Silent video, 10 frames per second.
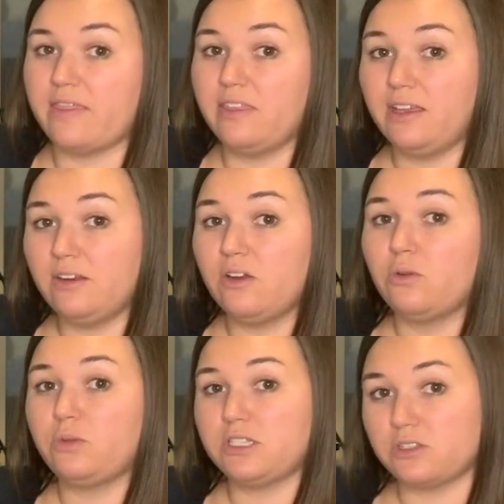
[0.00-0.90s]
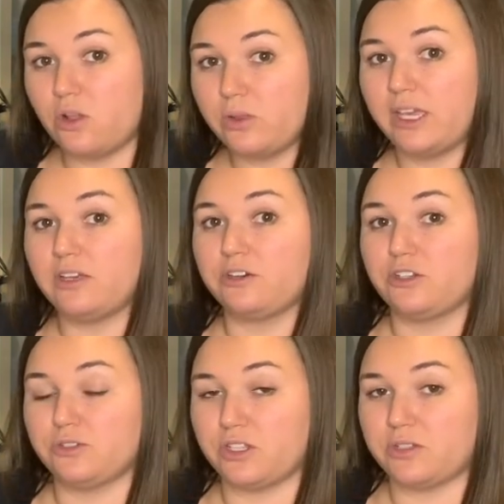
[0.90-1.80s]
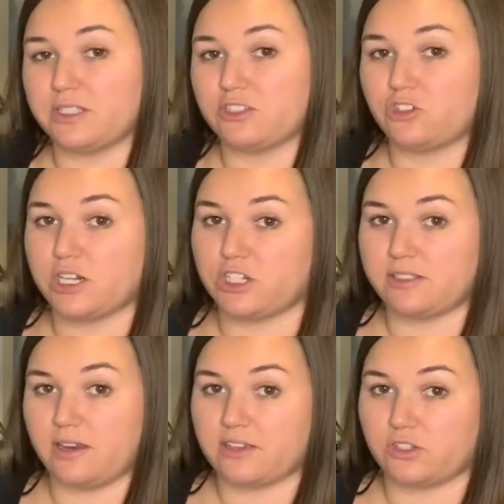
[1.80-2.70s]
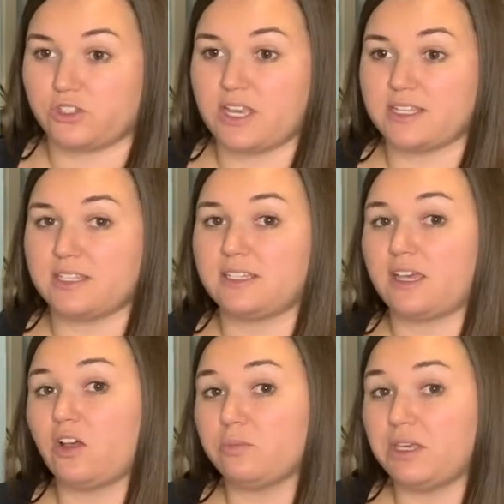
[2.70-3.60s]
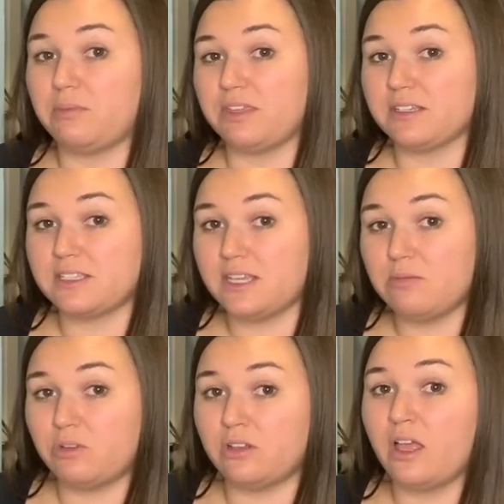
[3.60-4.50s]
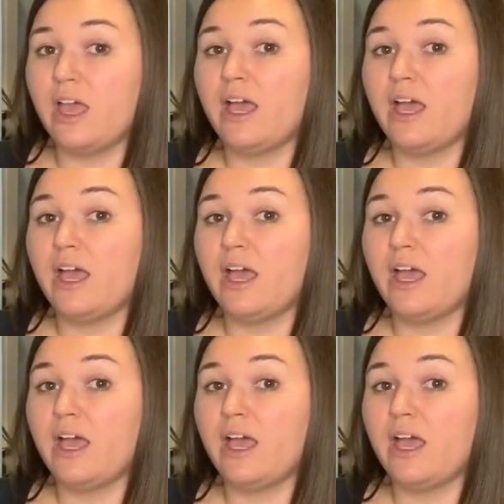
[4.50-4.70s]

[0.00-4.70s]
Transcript: and then we'll slowly introduce those stretches and exercises to help keep things stable